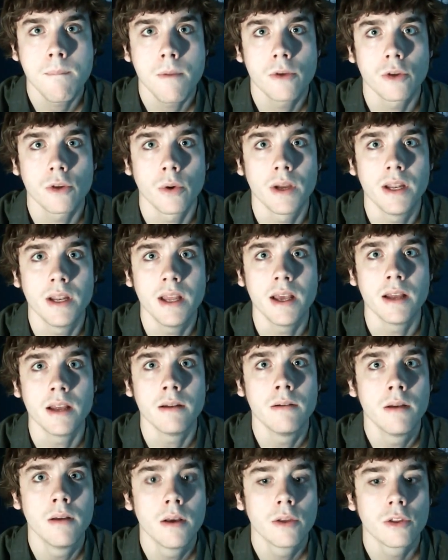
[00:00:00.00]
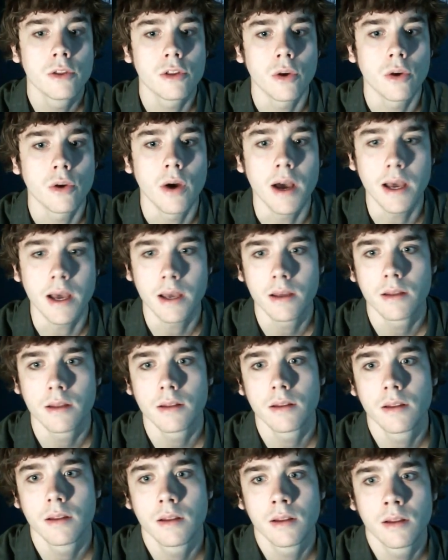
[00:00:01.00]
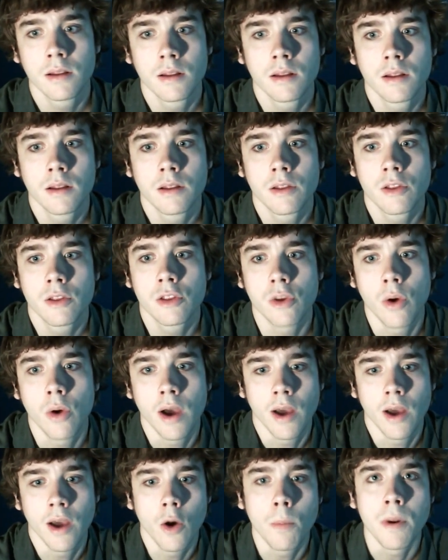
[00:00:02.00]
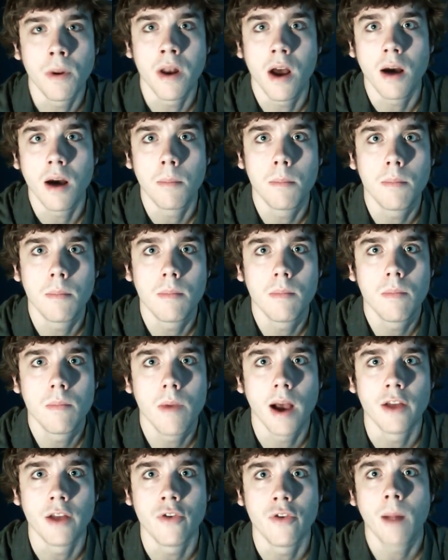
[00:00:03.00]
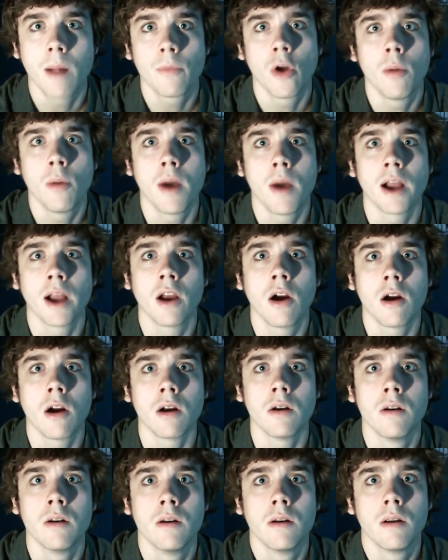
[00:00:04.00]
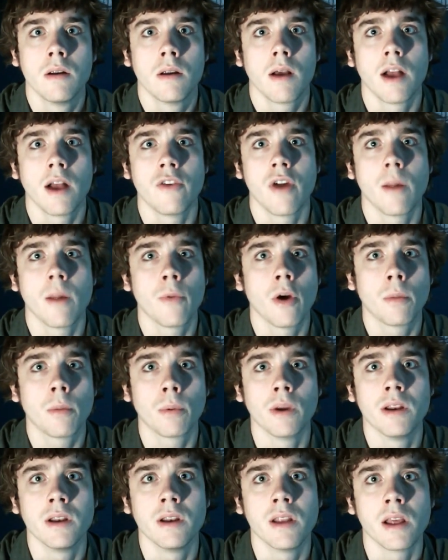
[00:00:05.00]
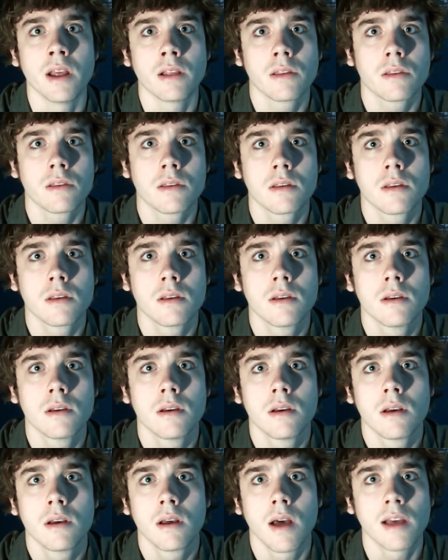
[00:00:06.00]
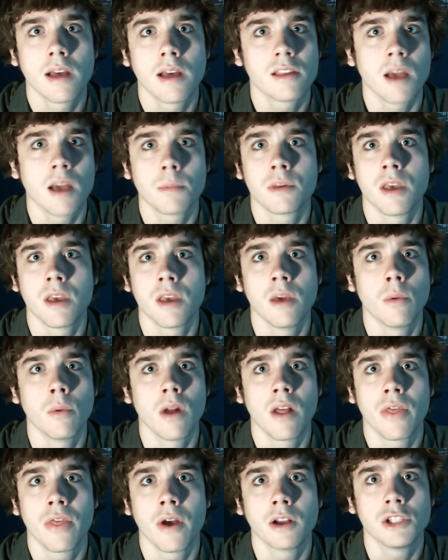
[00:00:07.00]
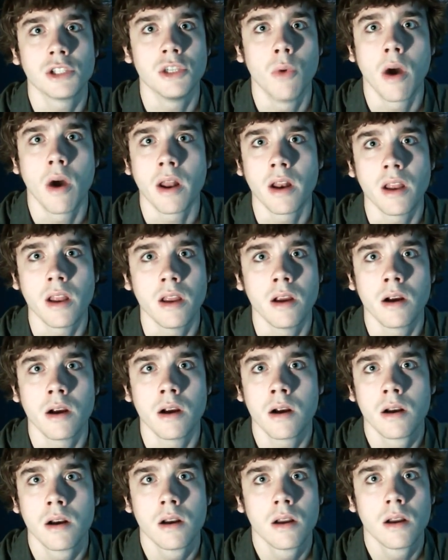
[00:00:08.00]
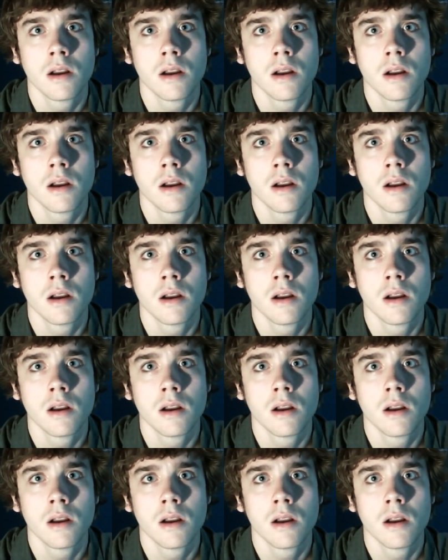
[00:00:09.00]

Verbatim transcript: So I did. So I, so I opened up. I dropped all my guard. I dropped all pretense. I stopped saying what I thought she wanted to hear.